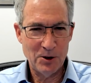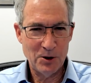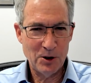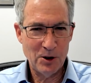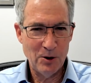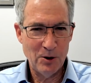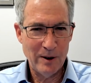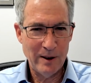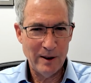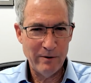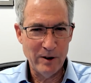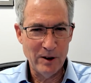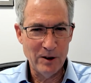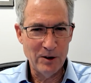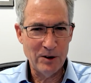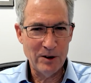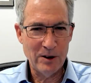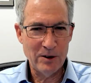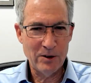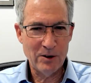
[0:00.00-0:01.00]
So I've
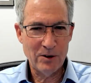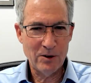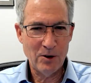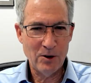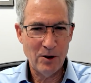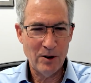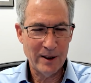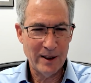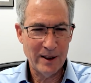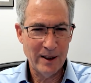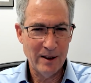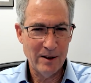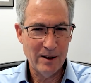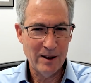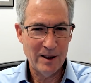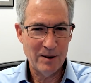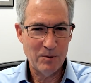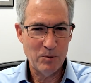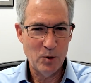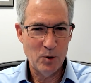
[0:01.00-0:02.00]
learned to talk in a
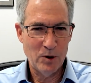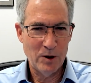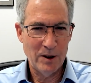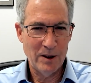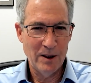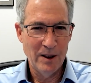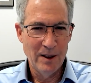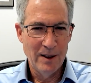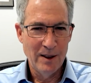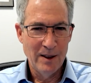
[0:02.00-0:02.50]
lot more.